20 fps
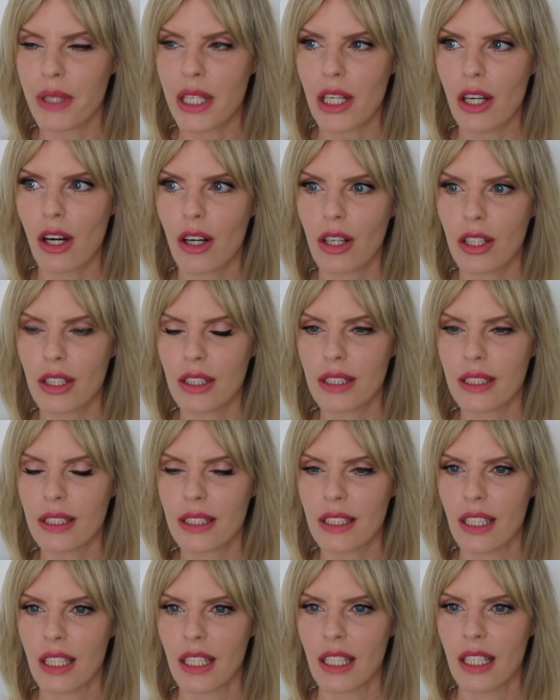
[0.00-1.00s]

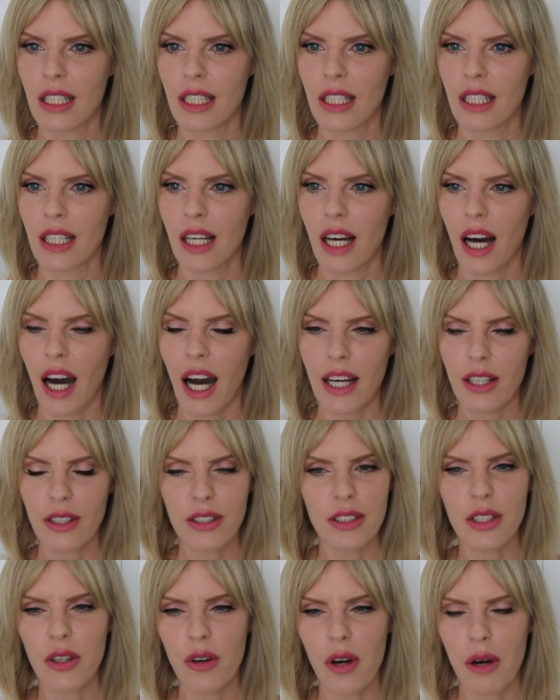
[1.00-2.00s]
because I
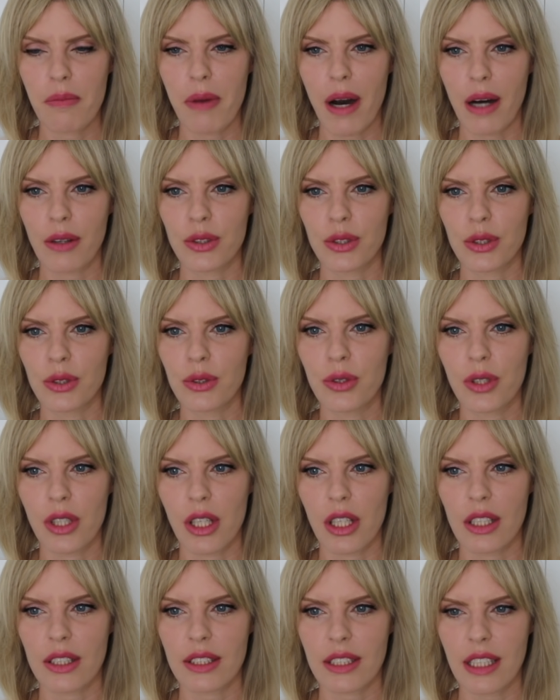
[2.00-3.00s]
don't know about you
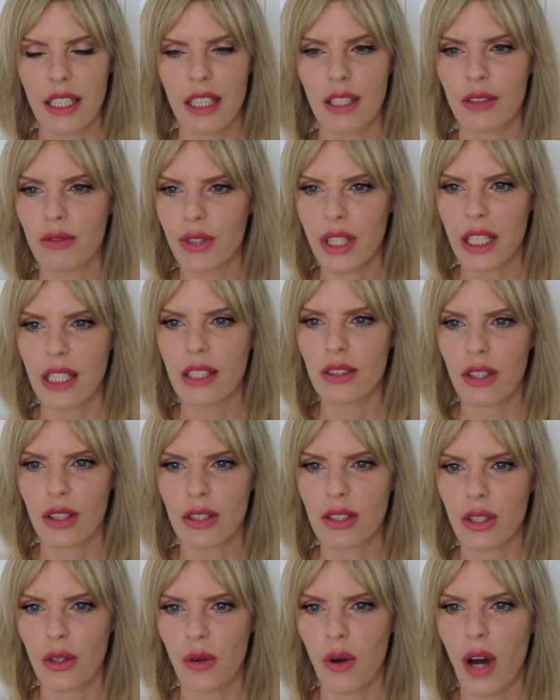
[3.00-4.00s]
girls and I really
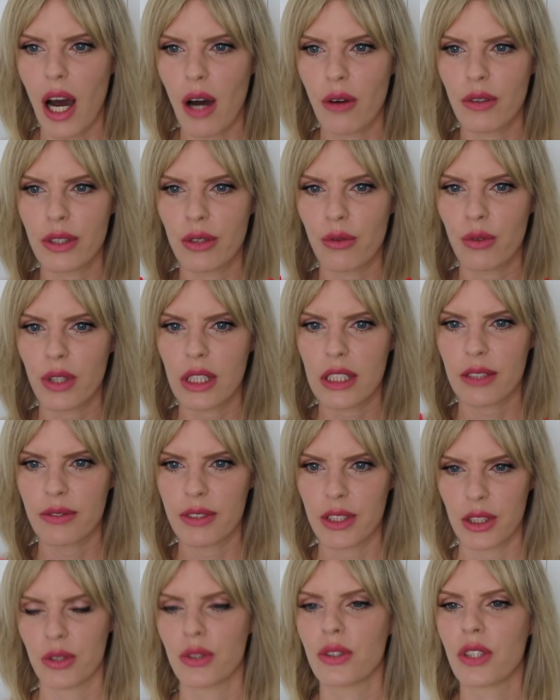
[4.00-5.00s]
don't know how it works
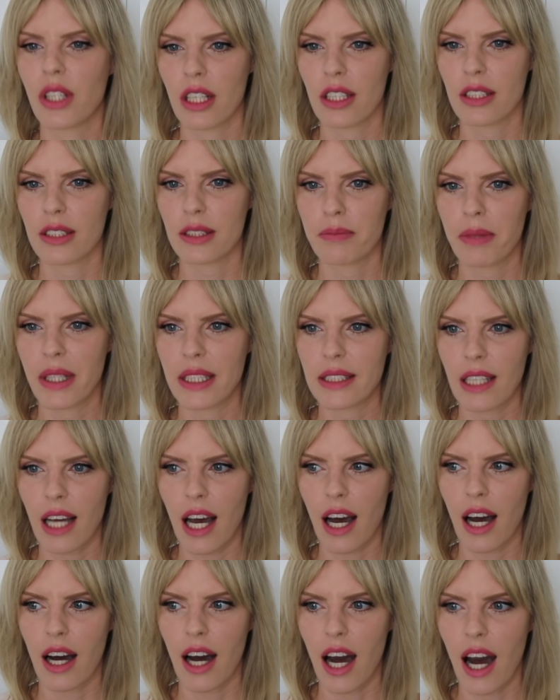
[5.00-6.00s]
with you girls but
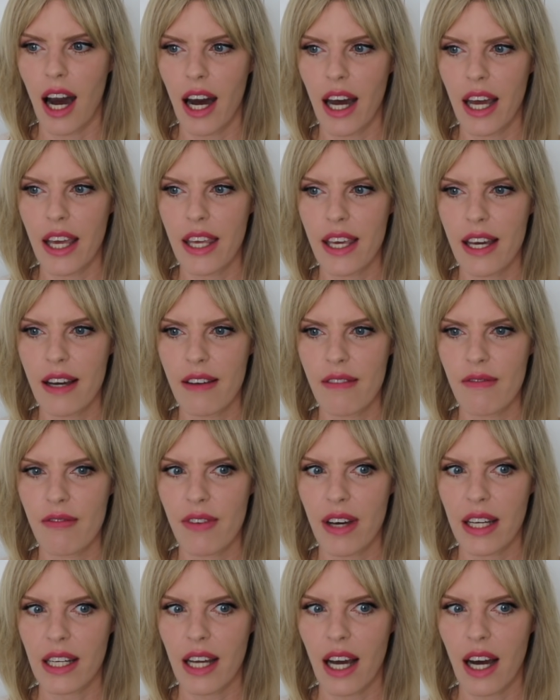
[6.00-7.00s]
I am
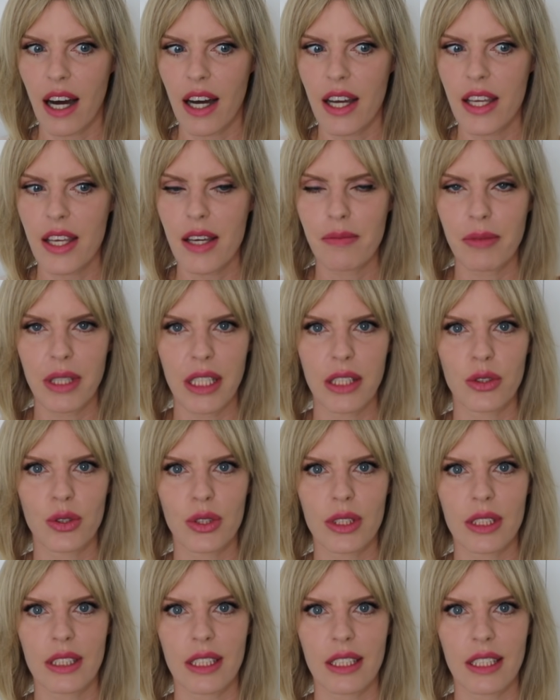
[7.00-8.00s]
when I am
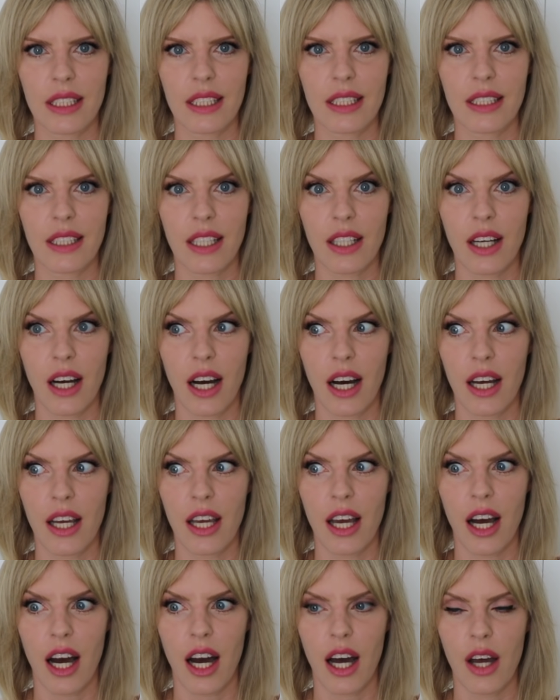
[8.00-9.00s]
interested in a
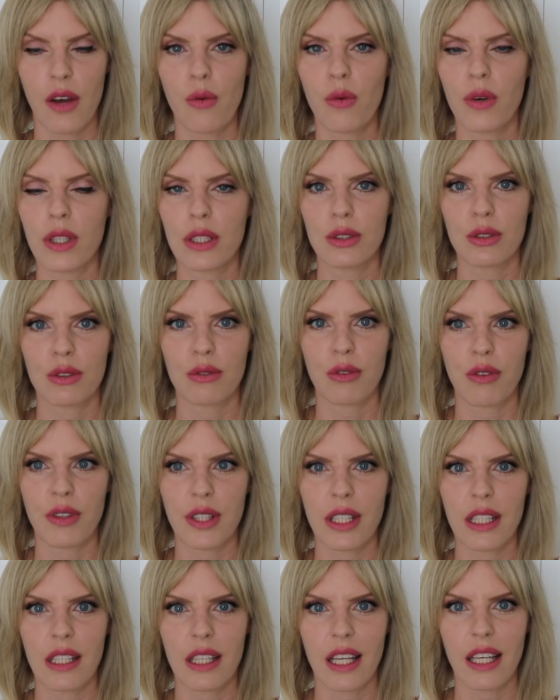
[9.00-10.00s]
guy I want to
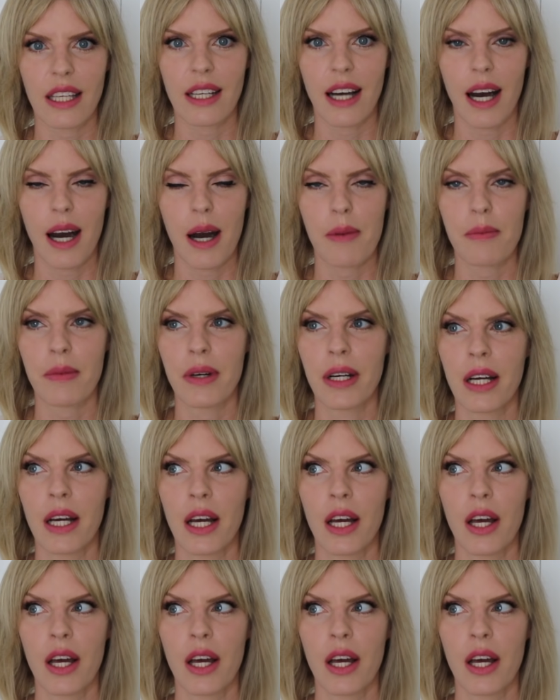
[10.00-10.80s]
feel like I'm